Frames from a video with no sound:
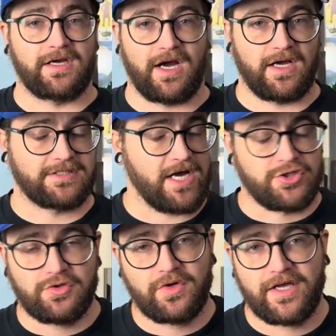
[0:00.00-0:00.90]
Uh, he's got
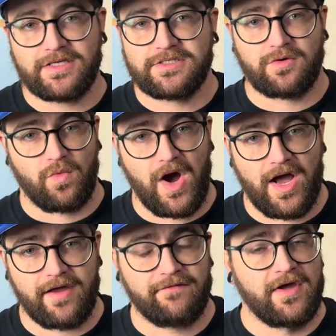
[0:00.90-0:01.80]
two kids and a
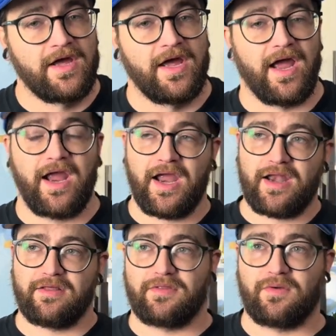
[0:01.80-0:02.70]
wife.
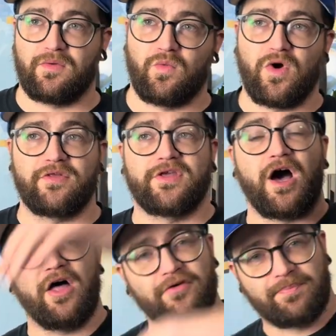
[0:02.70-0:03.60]
And one of the
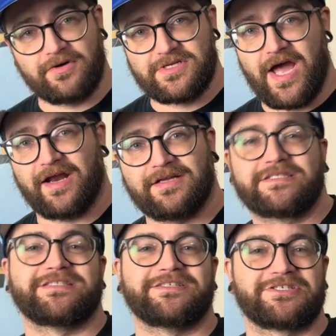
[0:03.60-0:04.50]
other
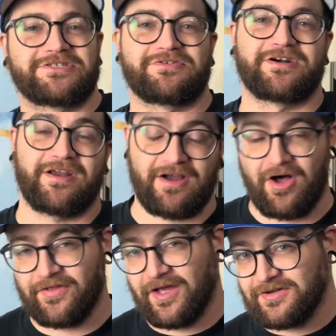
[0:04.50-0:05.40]
protagonists in this story,
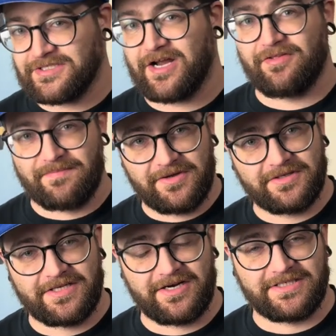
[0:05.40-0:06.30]
on the other side, on the
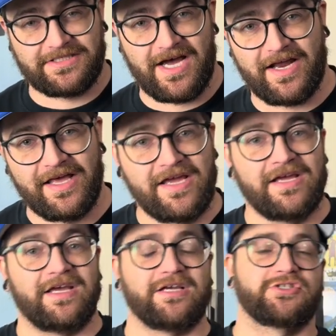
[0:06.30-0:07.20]
military side,
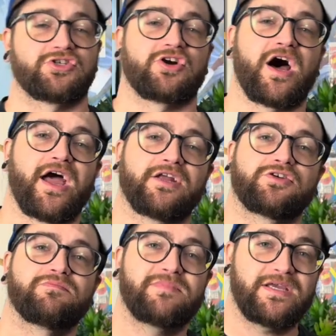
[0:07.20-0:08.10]
is trying
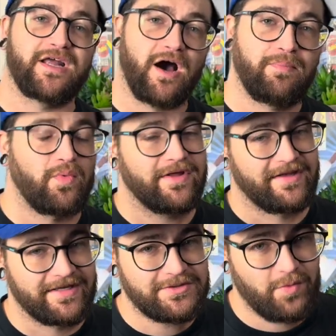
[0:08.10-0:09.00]
to meet up with
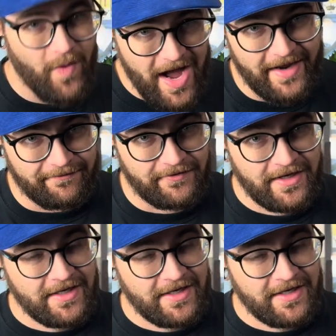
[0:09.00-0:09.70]
his wife.